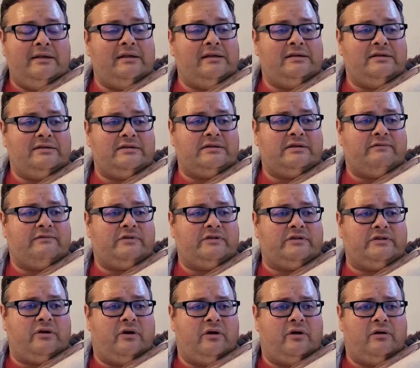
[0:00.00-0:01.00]
is of the
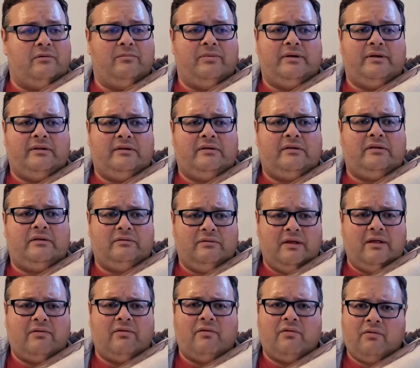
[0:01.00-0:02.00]
song, but
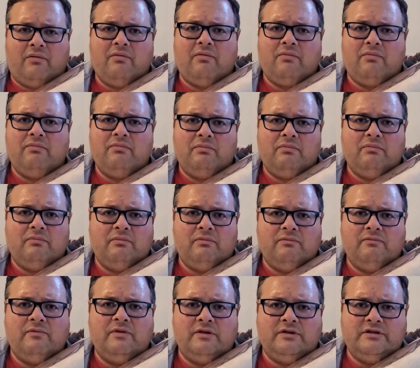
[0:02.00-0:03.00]
that's
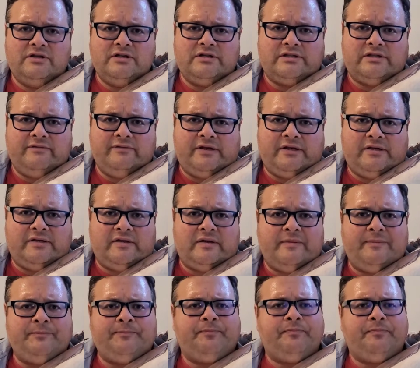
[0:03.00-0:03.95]
the gist of it.